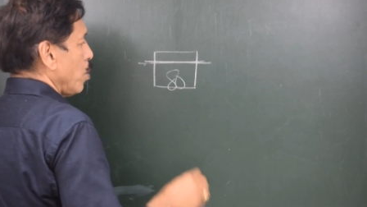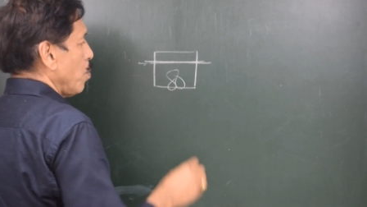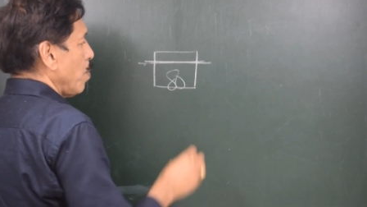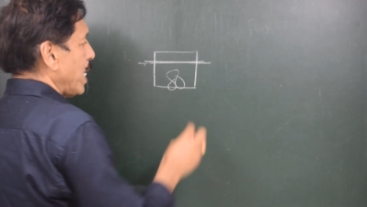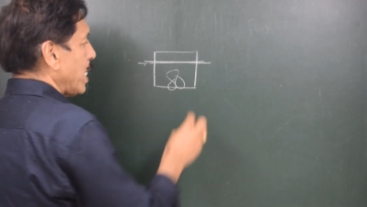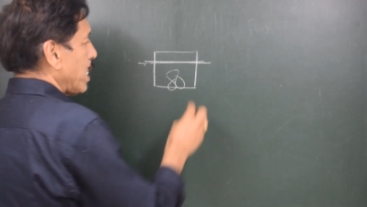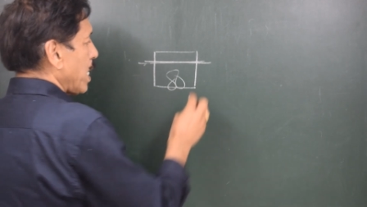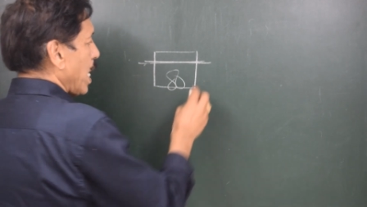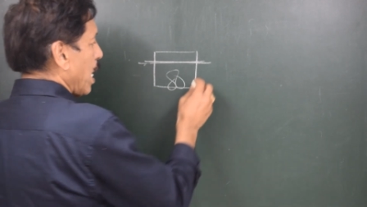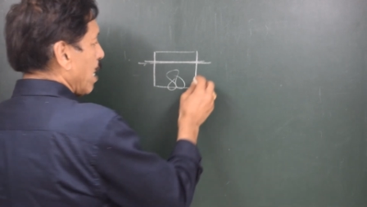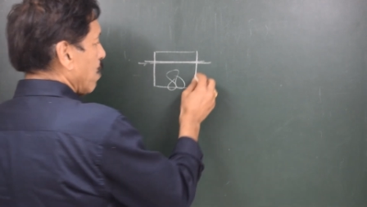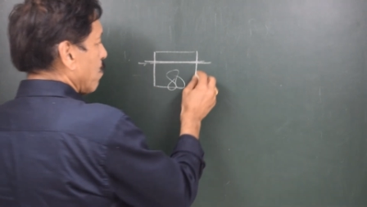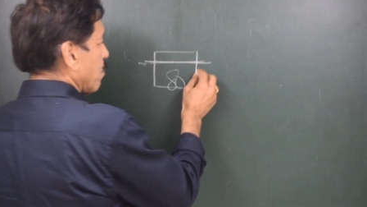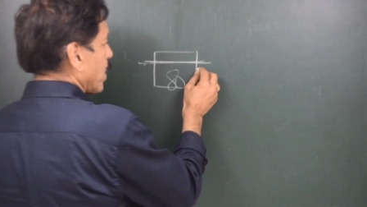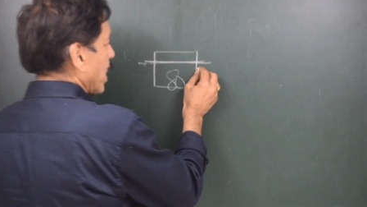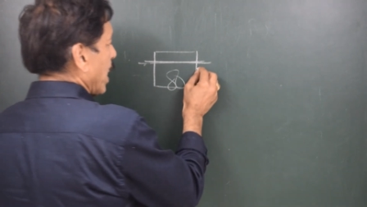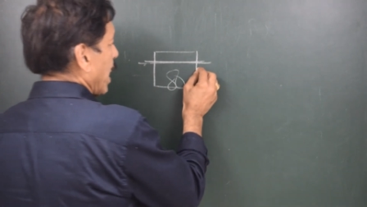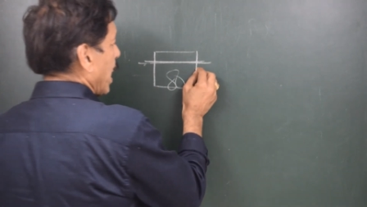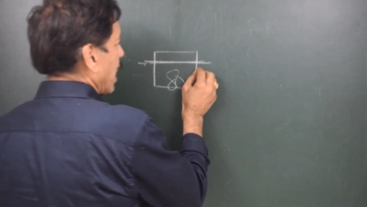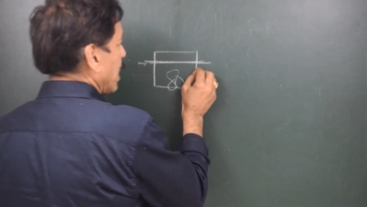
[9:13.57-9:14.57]
you might have
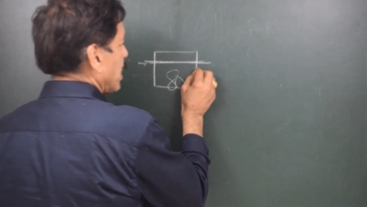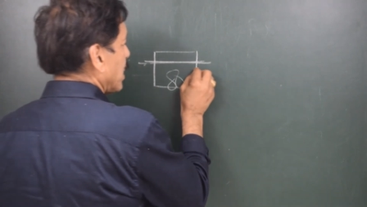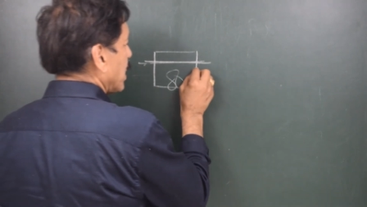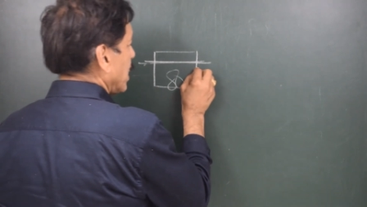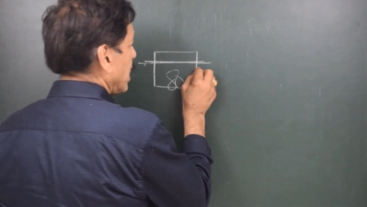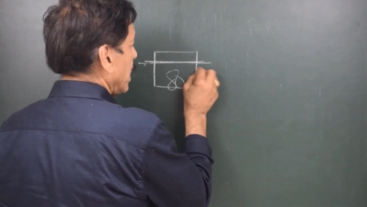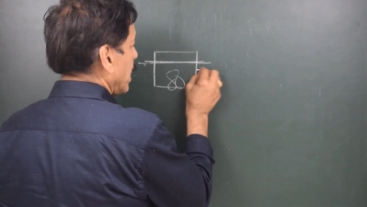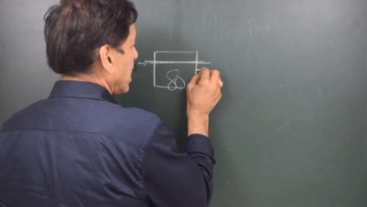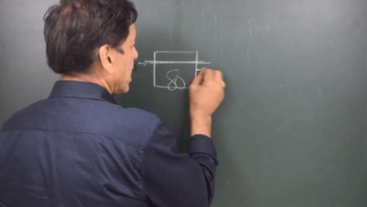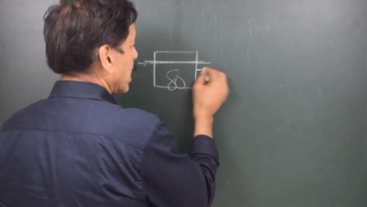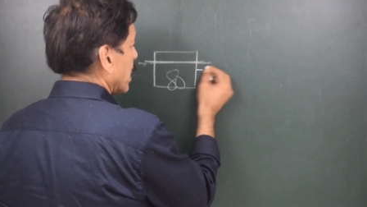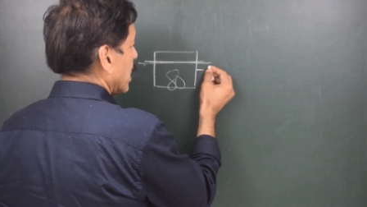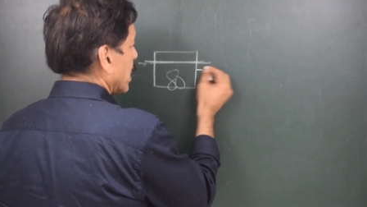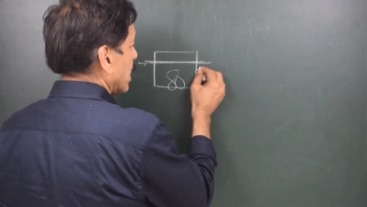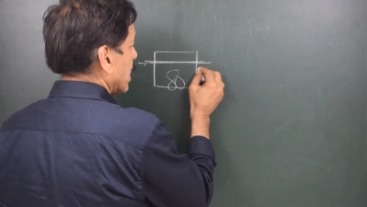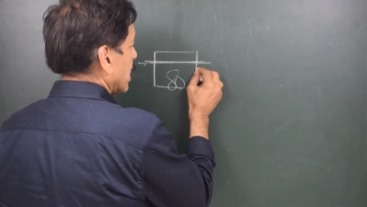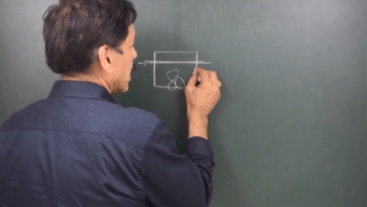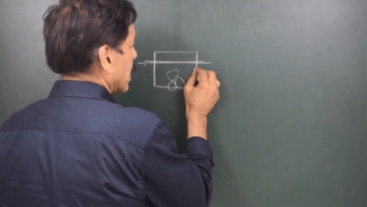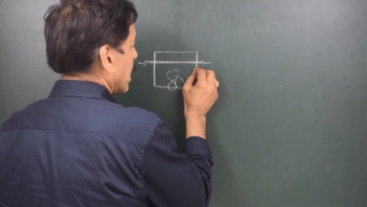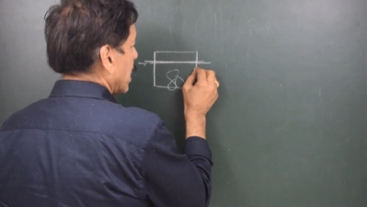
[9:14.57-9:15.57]
the anti,
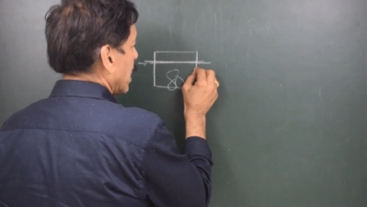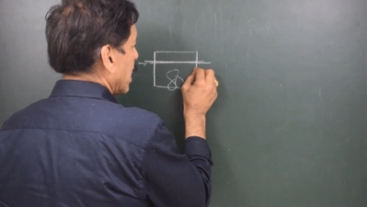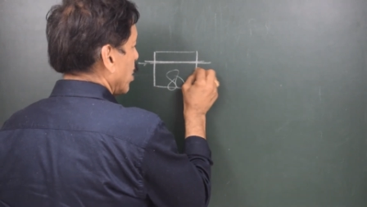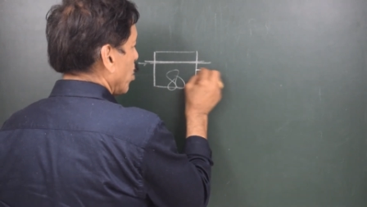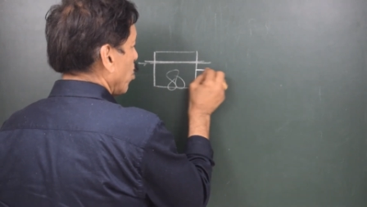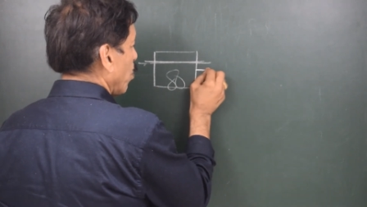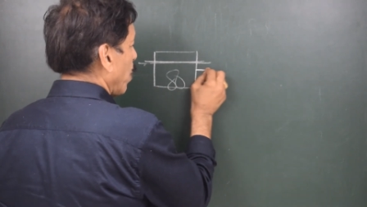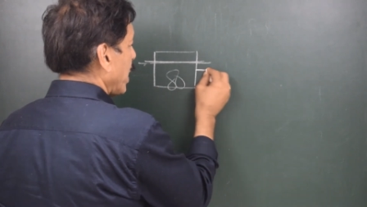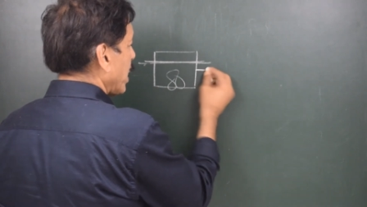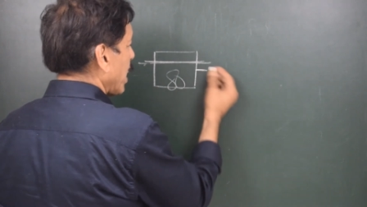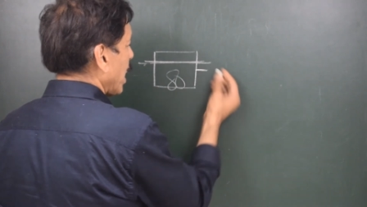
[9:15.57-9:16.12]
you might